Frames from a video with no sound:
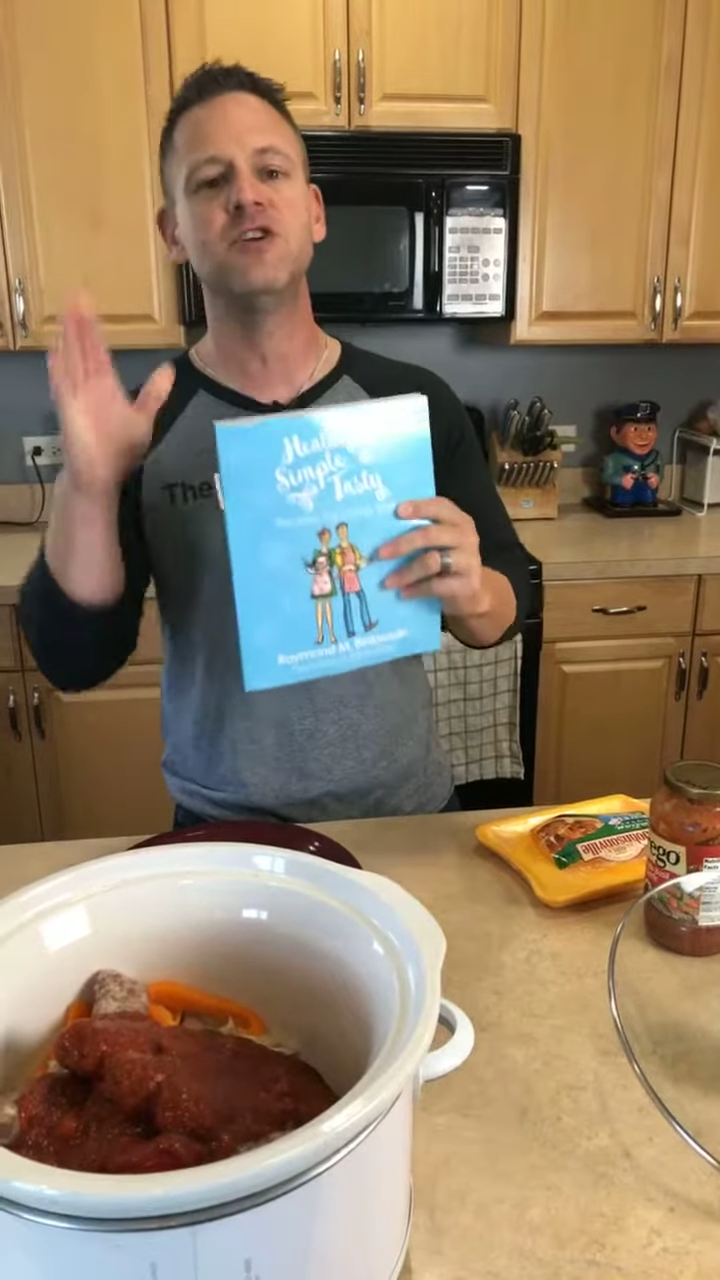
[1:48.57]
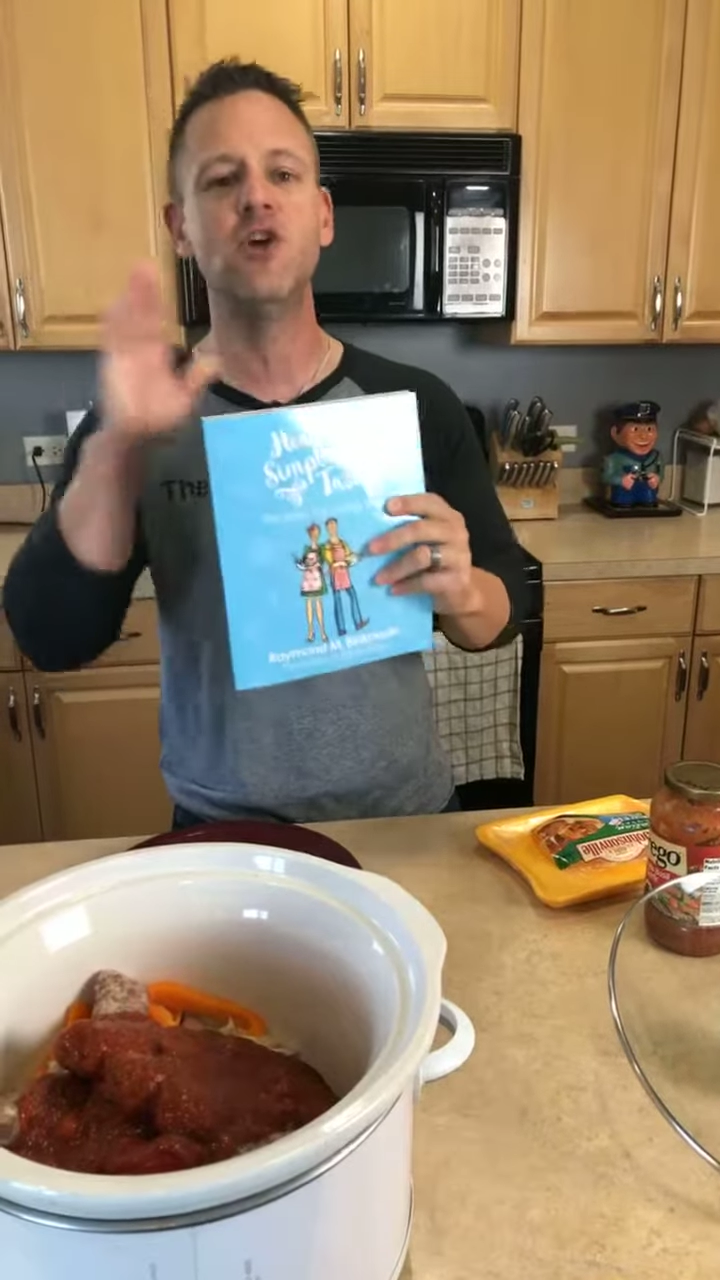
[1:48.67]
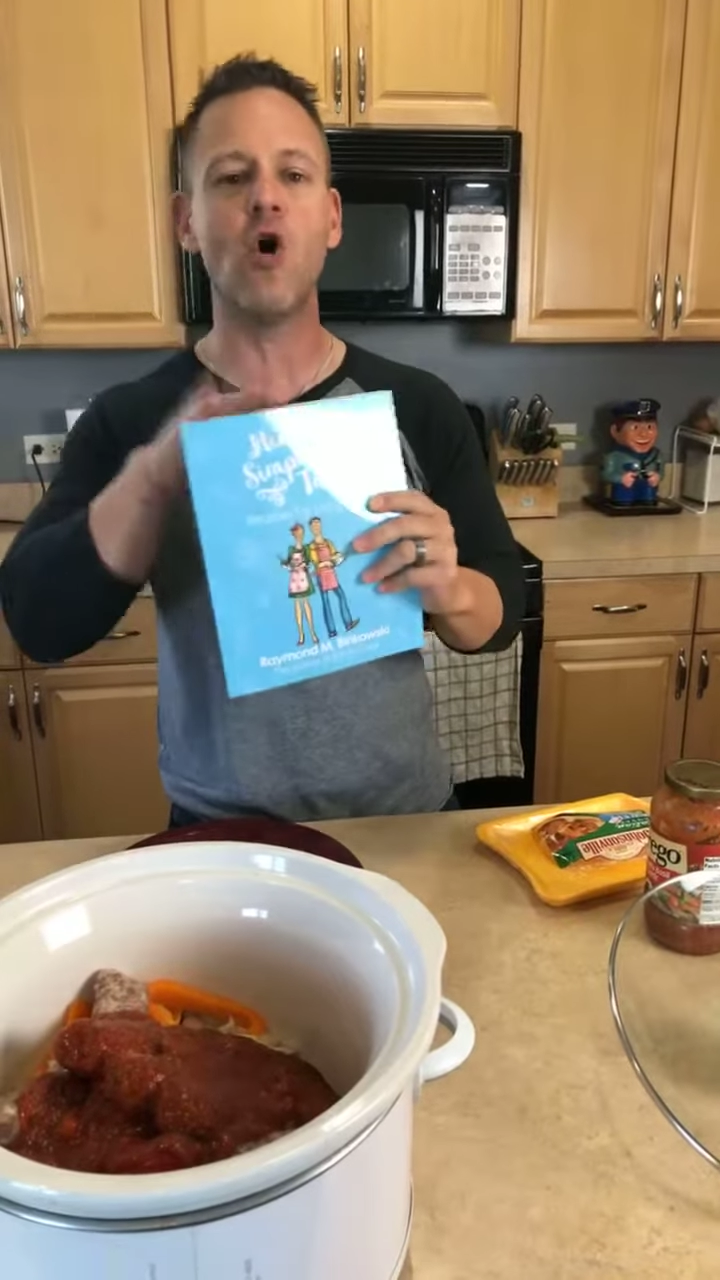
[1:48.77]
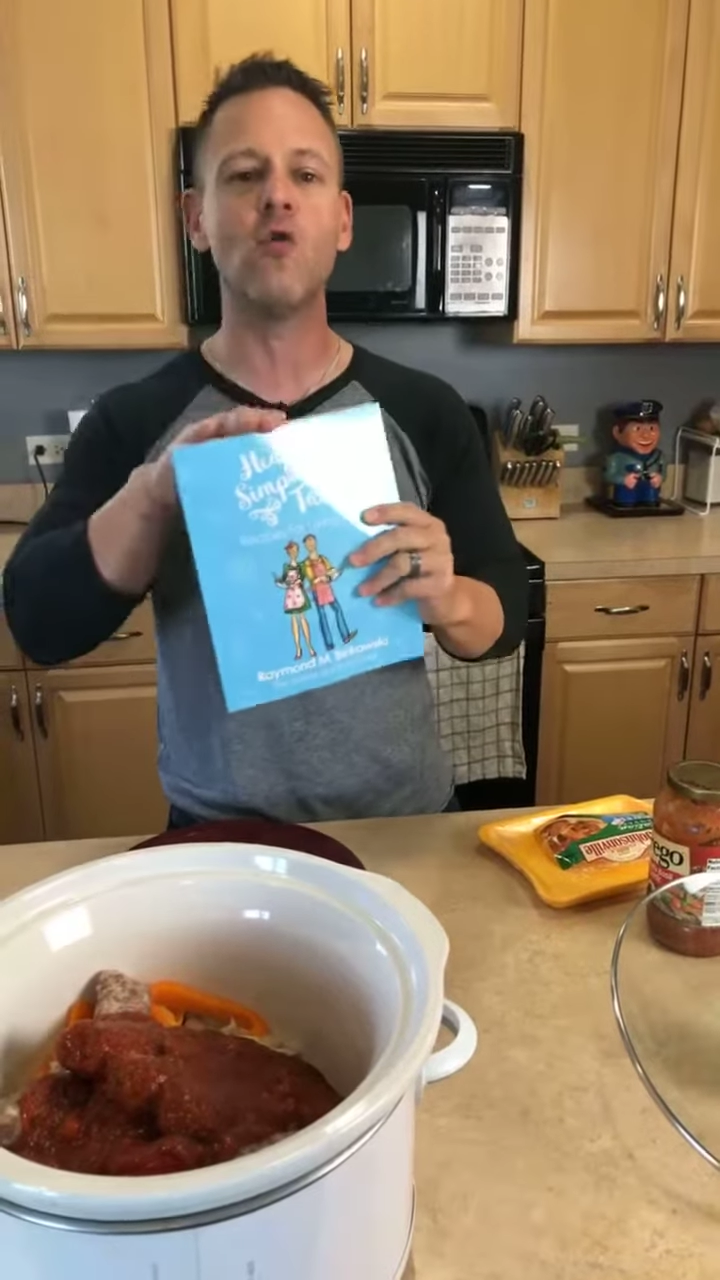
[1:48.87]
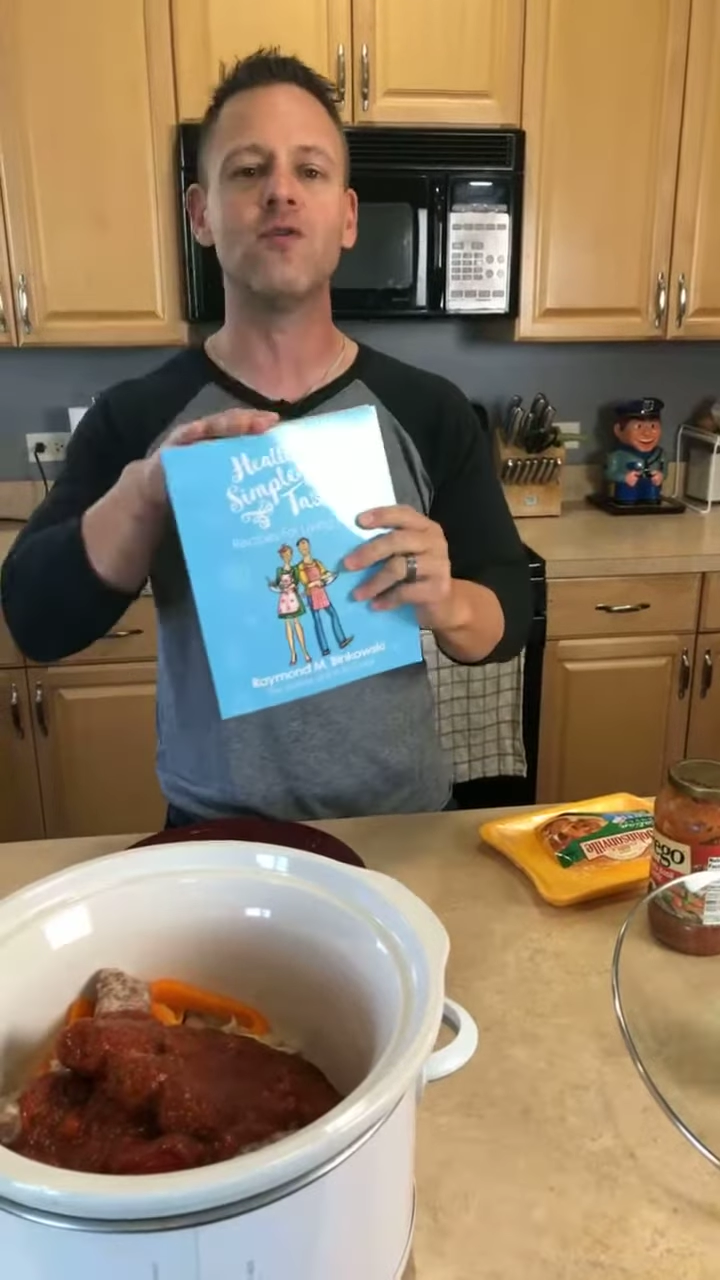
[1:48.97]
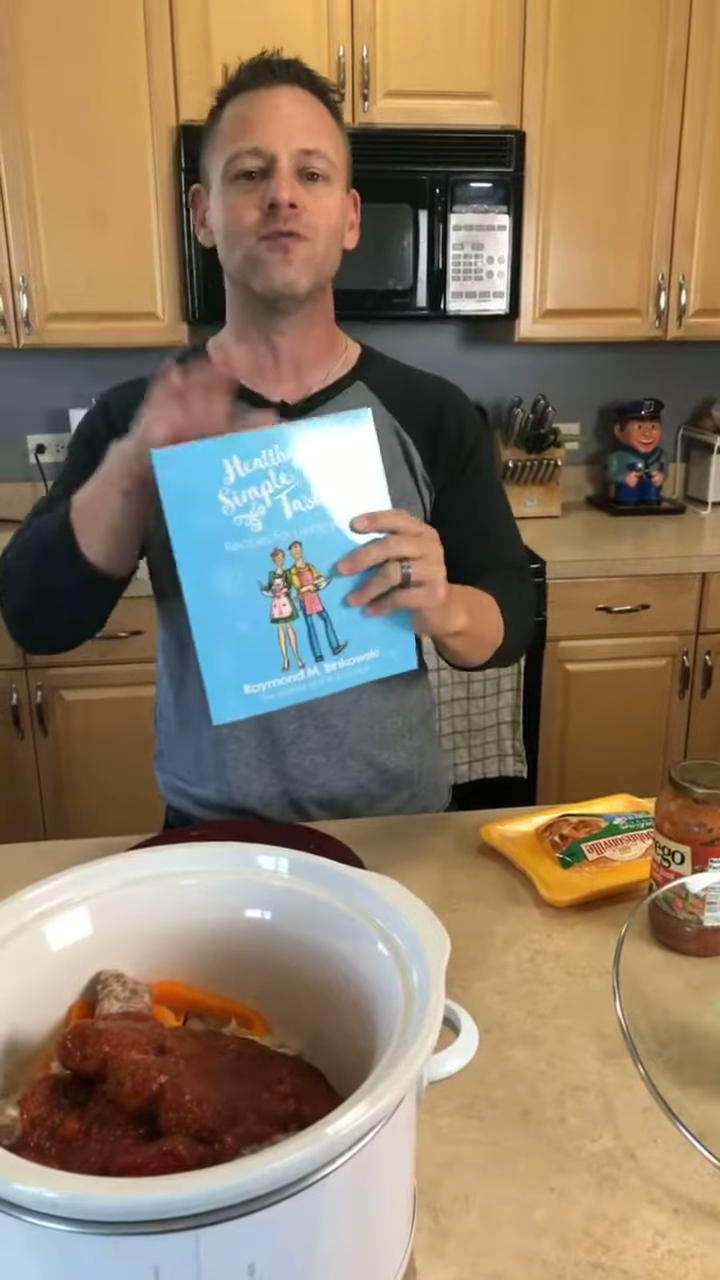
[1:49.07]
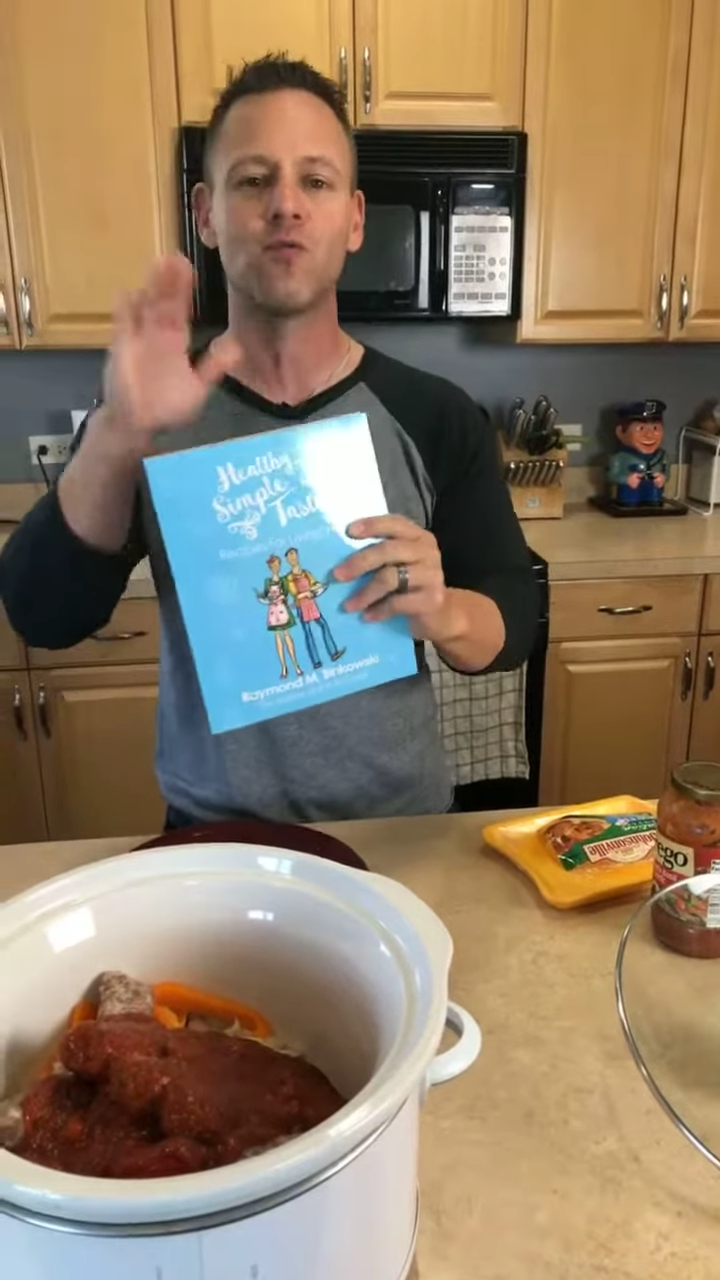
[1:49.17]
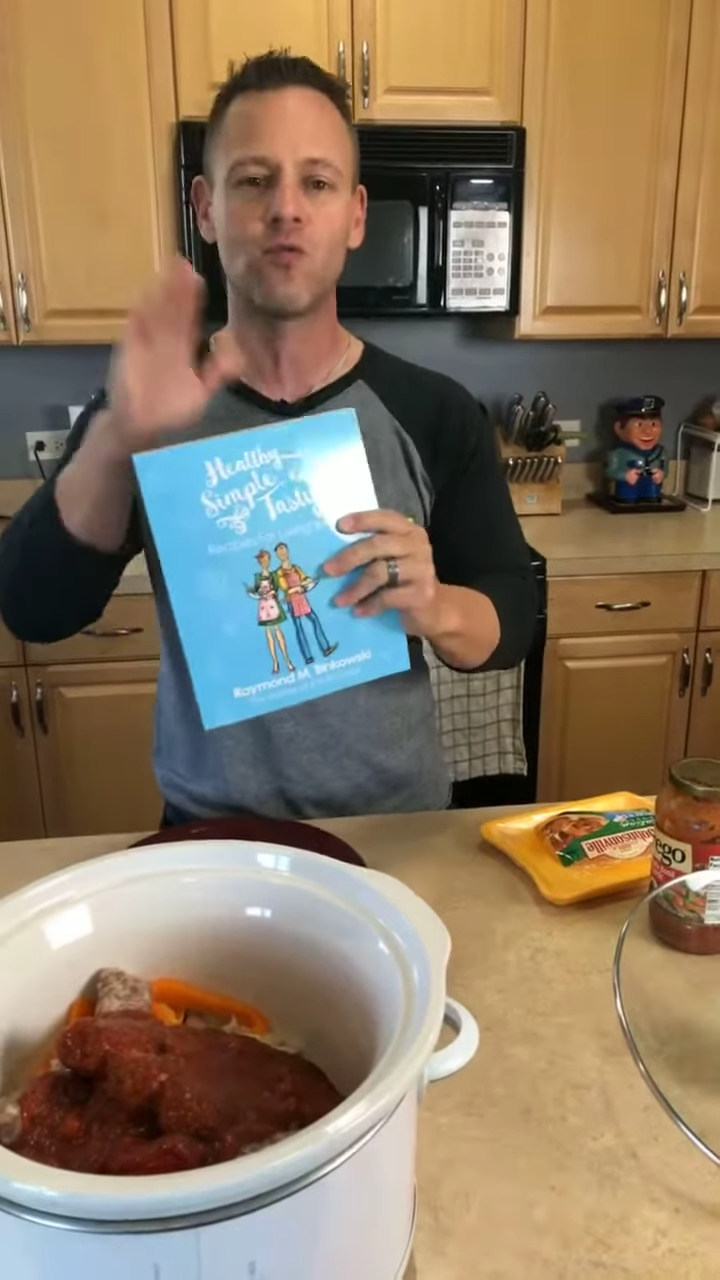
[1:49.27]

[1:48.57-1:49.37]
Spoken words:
no